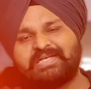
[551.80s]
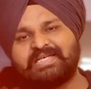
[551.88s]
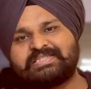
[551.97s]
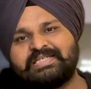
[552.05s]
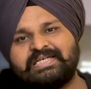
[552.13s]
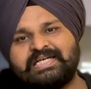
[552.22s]

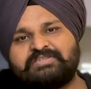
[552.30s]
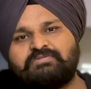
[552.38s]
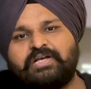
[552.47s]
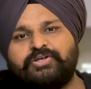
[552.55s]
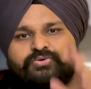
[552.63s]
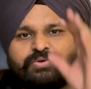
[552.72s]
testing as well,
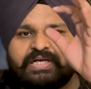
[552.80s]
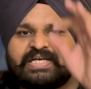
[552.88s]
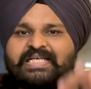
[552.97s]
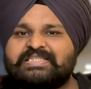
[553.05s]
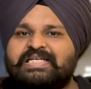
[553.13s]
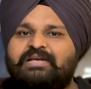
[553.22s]
unit
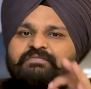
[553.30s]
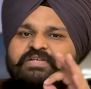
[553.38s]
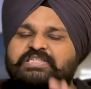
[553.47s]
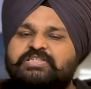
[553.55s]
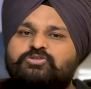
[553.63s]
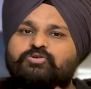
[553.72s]
testing,
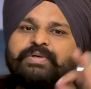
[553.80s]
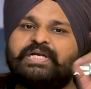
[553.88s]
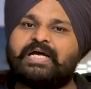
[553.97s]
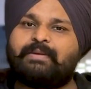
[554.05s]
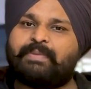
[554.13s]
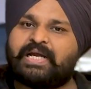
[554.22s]
which is to be
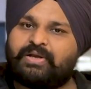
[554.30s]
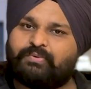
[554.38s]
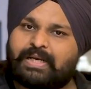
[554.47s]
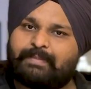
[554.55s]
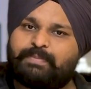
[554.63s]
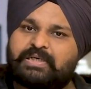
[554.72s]
done by
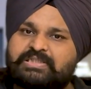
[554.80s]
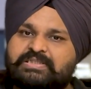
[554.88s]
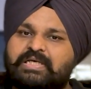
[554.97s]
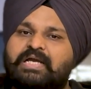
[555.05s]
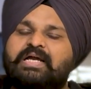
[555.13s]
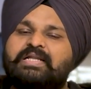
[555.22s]
developers,
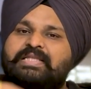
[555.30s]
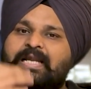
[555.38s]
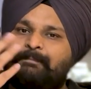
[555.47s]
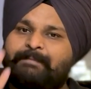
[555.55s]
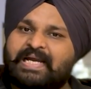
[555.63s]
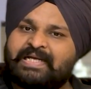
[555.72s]

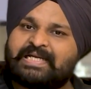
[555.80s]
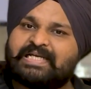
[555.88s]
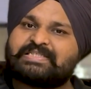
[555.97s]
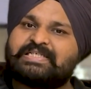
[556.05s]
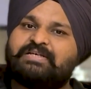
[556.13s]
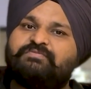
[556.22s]
then pen
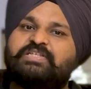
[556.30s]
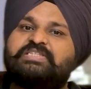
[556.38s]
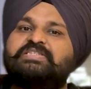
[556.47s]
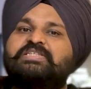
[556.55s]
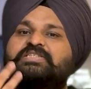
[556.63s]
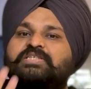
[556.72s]
testing, which
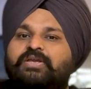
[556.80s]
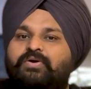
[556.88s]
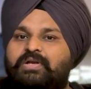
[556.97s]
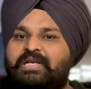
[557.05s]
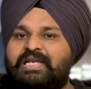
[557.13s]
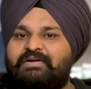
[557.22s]
is the
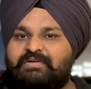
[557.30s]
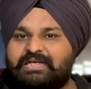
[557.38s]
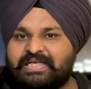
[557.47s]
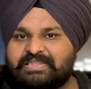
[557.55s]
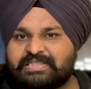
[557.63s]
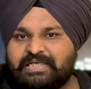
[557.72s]
security level
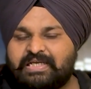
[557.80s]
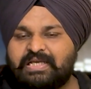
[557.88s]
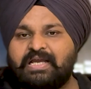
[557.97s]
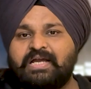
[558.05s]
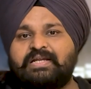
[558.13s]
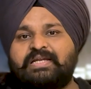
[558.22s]
testing,
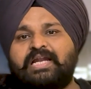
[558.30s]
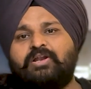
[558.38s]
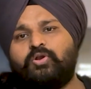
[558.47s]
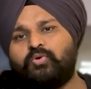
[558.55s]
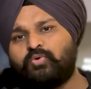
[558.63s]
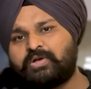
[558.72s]

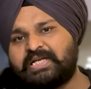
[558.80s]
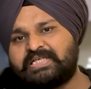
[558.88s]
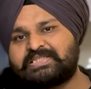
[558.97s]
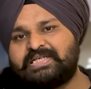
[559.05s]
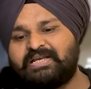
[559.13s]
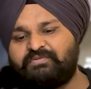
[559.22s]
then load
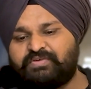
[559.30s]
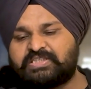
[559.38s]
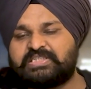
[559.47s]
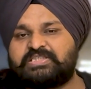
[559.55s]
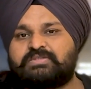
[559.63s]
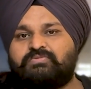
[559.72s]
testing,
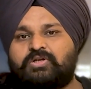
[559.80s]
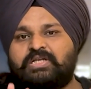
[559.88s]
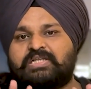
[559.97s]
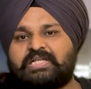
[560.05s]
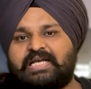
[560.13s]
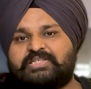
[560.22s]
which is what the
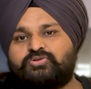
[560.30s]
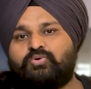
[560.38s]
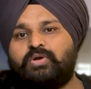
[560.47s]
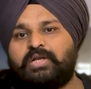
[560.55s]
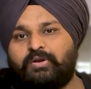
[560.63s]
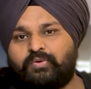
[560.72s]

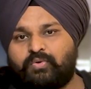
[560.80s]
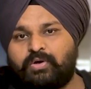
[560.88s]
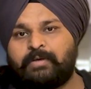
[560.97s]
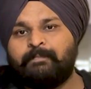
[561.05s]
threshold load,